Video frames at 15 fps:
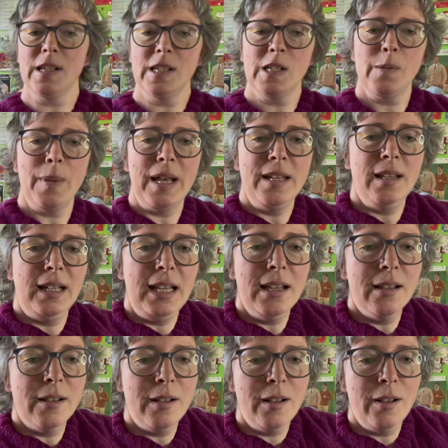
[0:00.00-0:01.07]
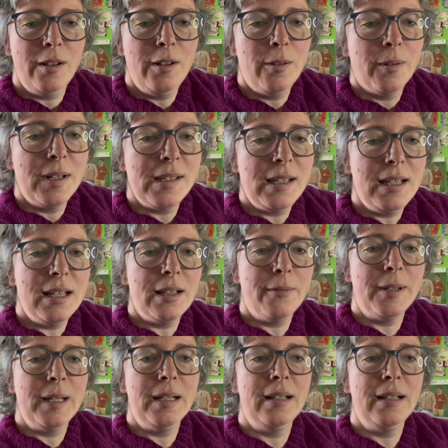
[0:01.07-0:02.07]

spaniely. Do you want to see the other one?